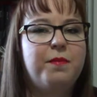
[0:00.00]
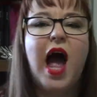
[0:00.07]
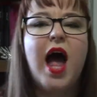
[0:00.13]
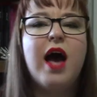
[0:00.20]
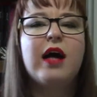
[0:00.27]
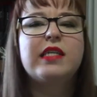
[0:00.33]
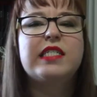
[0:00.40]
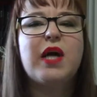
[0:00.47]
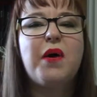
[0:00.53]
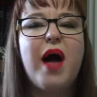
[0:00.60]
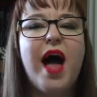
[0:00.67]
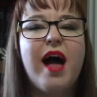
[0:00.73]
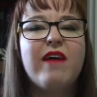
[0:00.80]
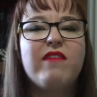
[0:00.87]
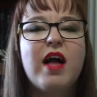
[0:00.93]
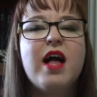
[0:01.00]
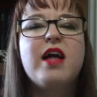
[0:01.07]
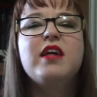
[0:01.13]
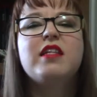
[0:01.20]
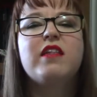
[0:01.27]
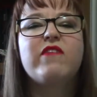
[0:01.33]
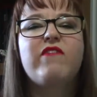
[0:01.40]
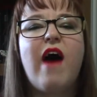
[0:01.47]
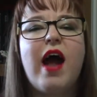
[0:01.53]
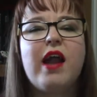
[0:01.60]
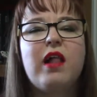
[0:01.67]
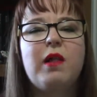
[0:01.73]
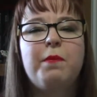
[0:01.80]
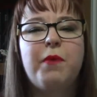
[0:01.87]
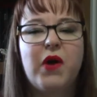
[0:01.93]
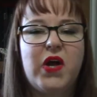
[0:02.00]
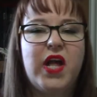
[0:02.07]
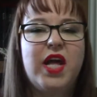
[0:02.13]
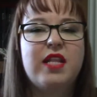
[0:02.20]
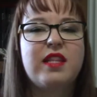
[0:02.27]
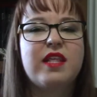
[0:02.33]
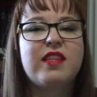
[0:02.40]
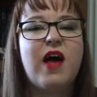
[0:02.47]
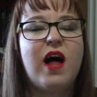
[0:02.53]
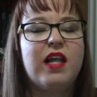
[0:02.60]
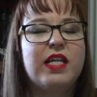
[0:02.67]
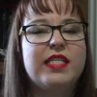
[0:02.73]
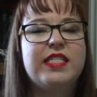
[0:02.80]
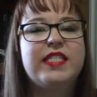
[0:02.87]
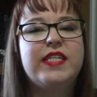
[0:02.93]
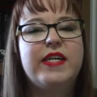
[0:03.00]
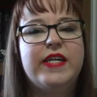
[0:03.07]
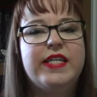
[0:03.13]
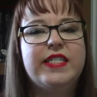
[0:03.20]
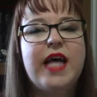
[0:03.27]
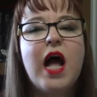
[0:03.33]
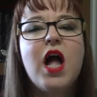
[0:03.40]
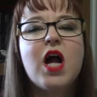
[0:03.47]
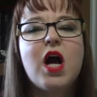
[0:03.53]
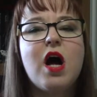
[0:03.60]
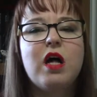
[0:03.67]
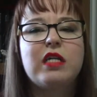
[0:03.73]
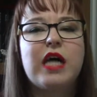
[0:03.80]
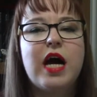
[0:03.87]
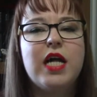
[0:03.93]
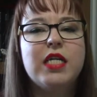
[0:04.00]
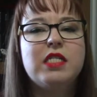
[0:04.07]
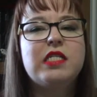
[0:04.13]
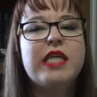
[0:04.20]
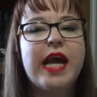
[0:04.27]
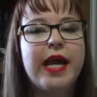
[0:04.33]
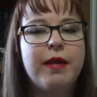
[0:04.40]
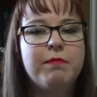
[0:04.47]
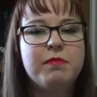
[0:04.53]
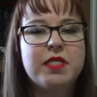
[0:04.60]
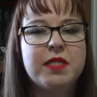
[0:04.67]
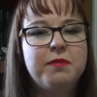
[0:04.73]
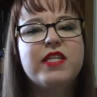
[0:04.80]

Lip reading: I also have the final book in the Thoughtless series, called Untamed.